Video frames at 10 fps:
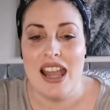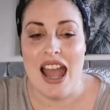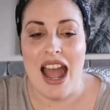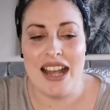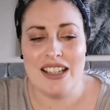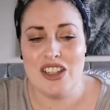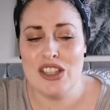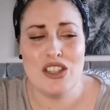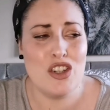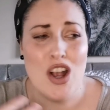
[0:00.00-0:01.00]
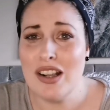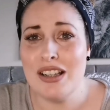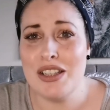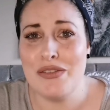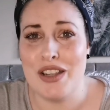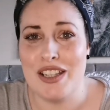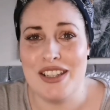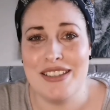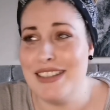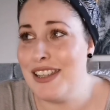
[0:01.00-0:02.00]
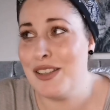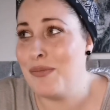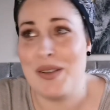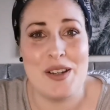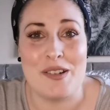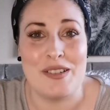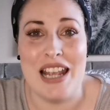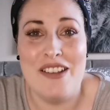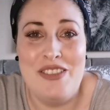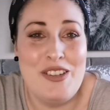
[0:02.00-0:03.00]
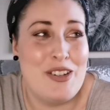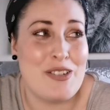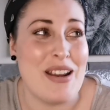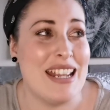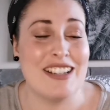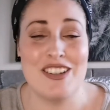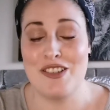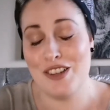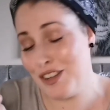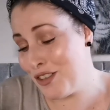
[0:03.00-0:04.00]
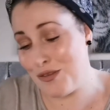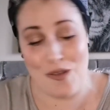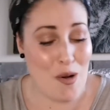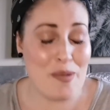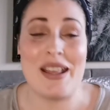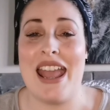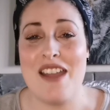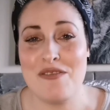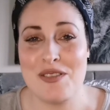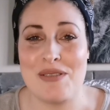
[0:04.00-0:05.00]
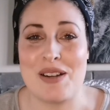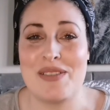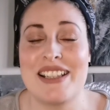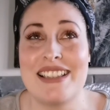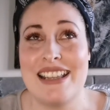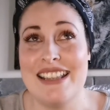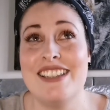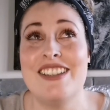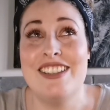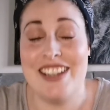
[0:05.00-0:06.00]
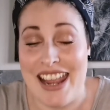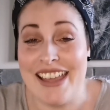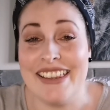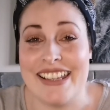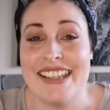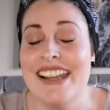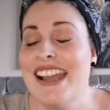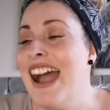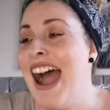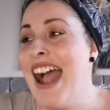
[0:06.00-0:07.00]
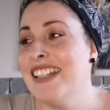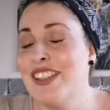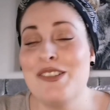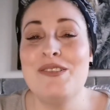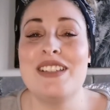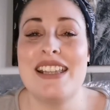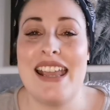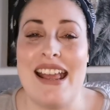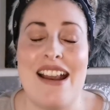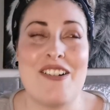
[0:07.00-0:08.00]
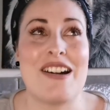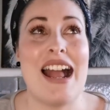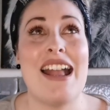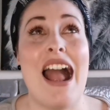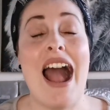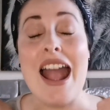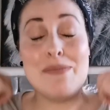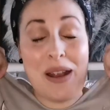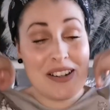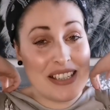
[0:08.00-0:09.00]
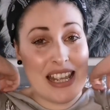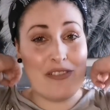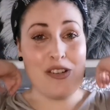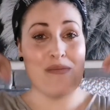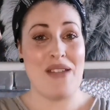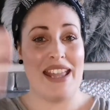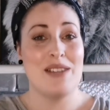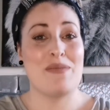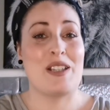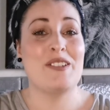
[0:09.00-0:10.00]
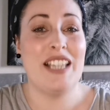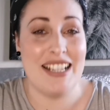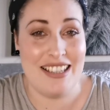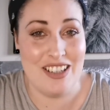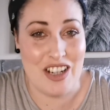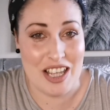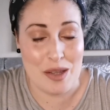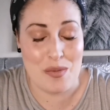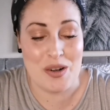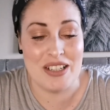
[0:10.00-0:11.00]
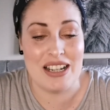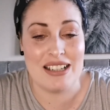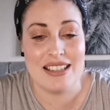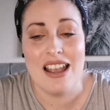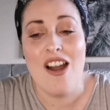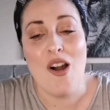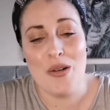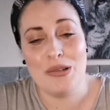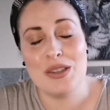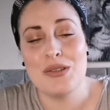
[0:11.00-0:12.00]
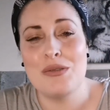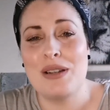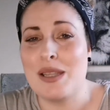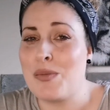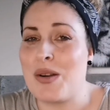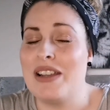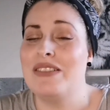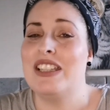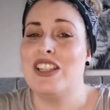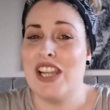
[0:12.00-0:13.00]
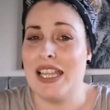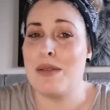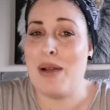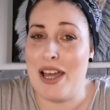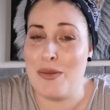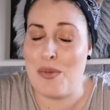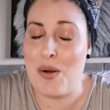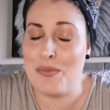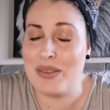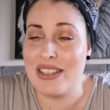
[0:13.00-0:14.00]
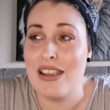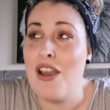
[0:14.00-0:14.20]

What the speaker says: And just chunks of it just disappear down the drain because you're just dropping it everywhere because it is jelly. I don't get, or I personally have not met anybody who likes the jelly products. Also, when they brought out the jelly bath bombs,